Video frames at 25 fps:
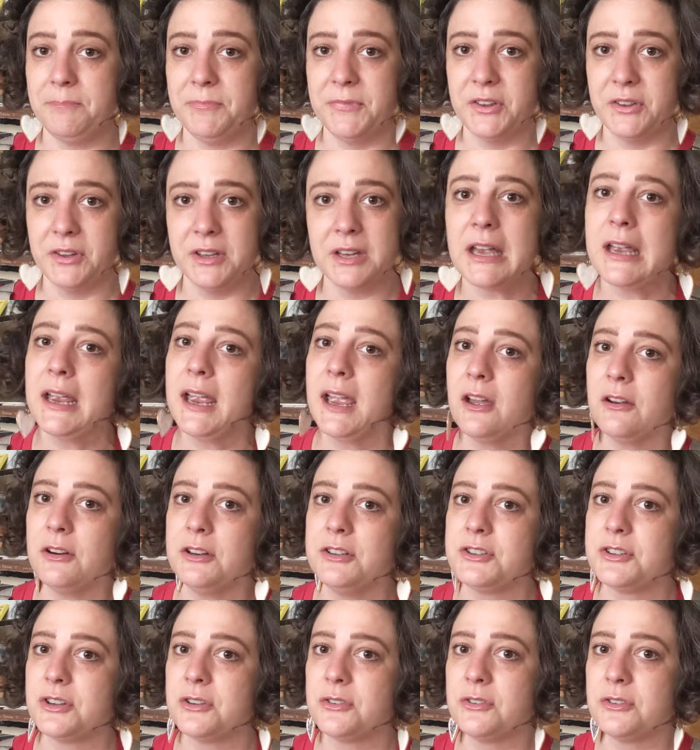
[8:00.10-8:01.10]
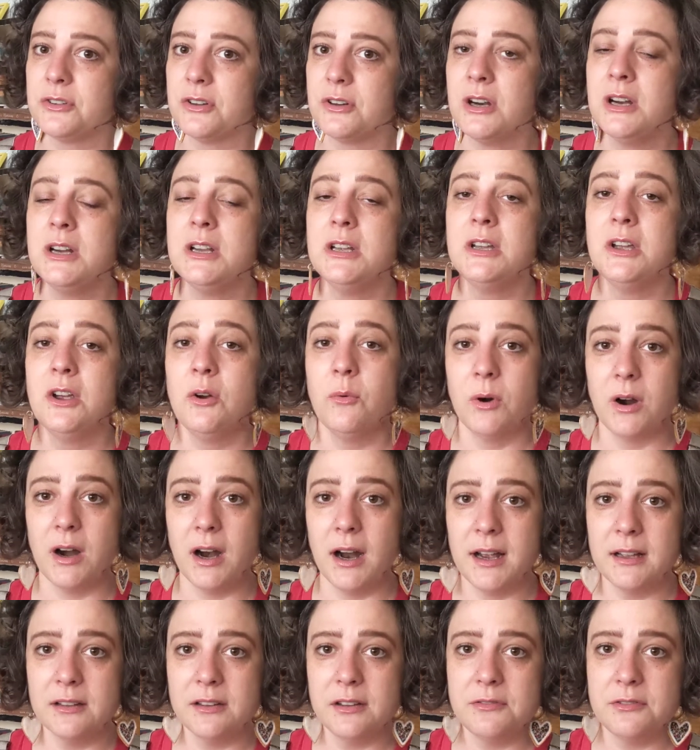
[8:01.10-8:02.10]
the Lincoln County shelter, where
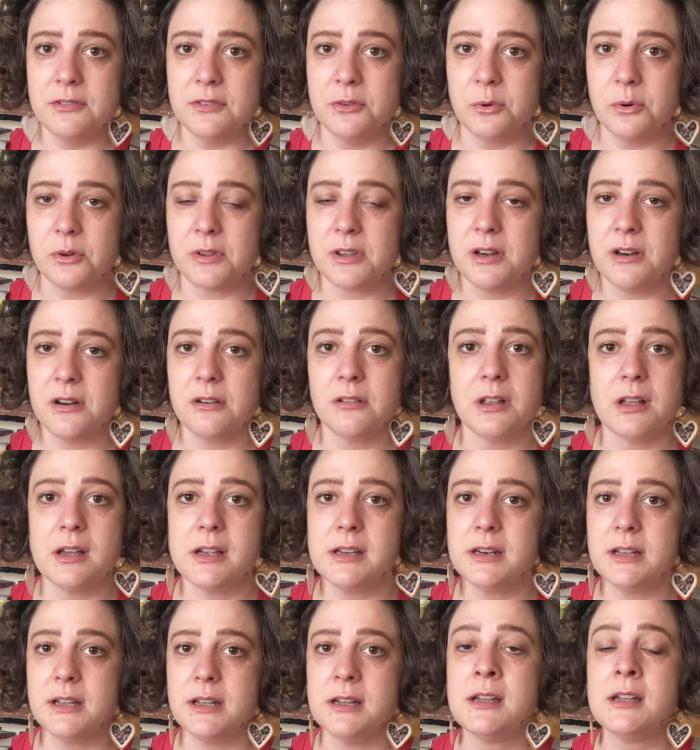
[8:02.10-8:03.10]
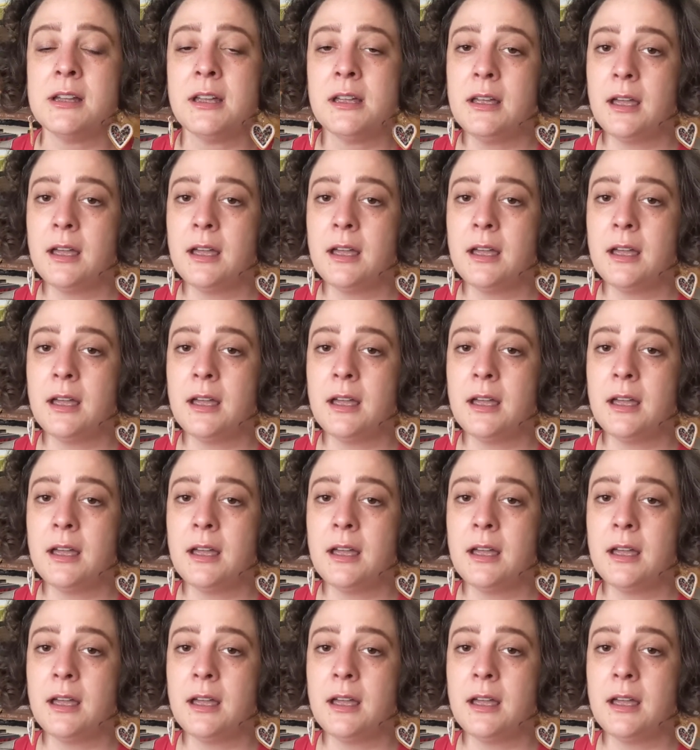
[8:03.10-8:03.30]
I live in North Carolina,